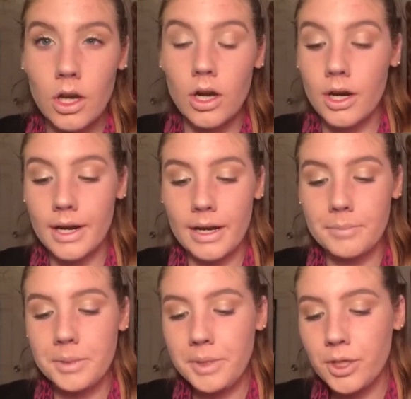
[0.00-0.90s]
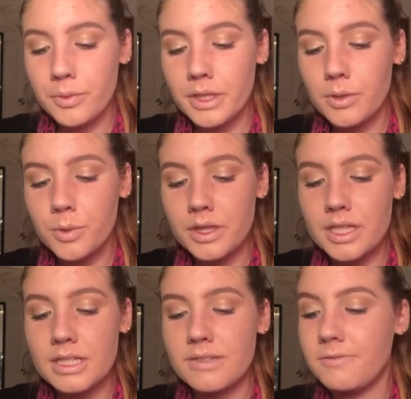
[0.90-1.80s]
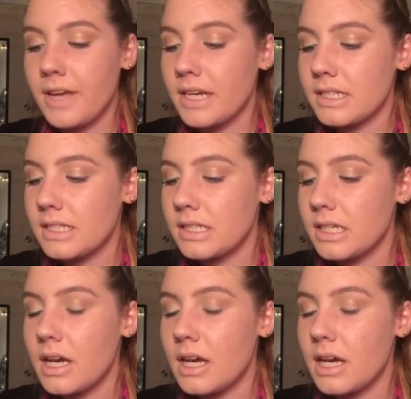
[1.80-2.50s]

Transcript: Alright, I'm going to be going in with this Vasanti